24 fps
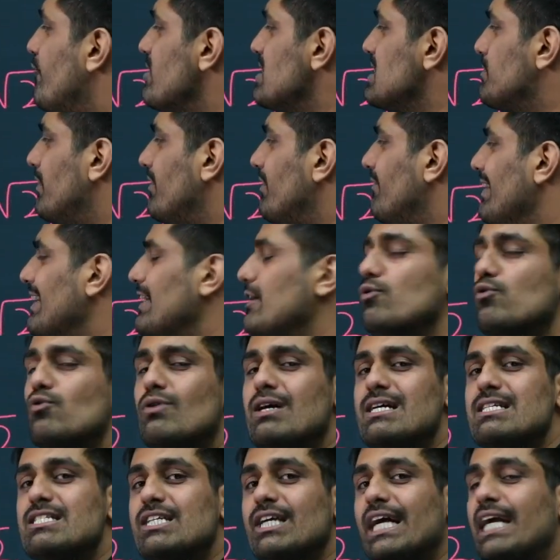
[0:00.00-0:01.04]
between two
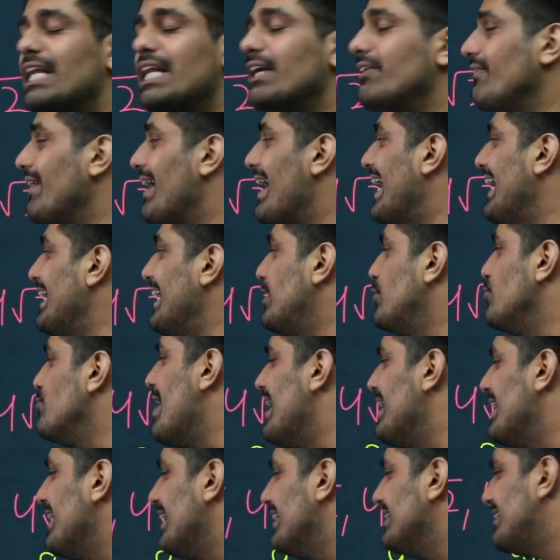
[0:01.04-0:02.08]
consecutive A2 and
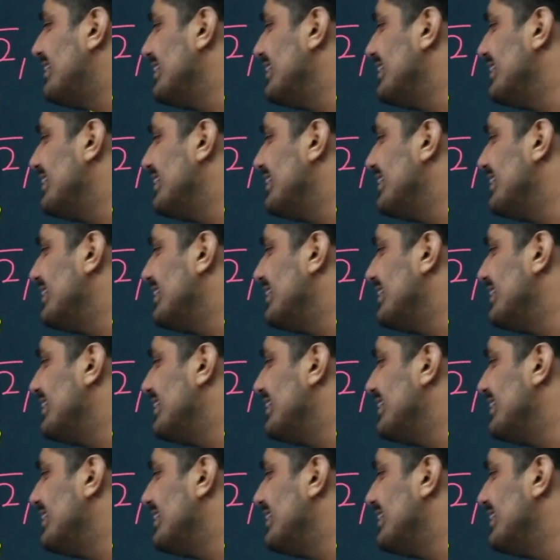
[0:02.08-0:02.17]
A3.